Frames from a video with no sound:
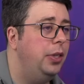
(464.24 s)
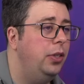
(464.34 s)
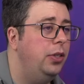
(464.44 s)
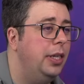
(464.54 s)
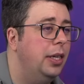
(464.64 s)
be
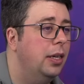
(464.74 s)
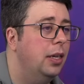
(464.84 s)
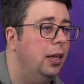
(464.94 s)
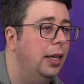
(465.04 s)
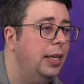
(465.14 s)
using
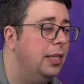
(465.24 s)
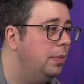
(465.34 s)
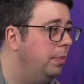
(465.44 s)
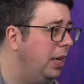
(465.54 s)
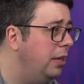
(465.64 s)
Linux
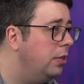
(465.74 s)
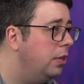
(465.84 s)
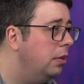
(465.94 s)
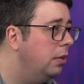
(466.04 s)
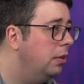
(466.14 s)
Mint.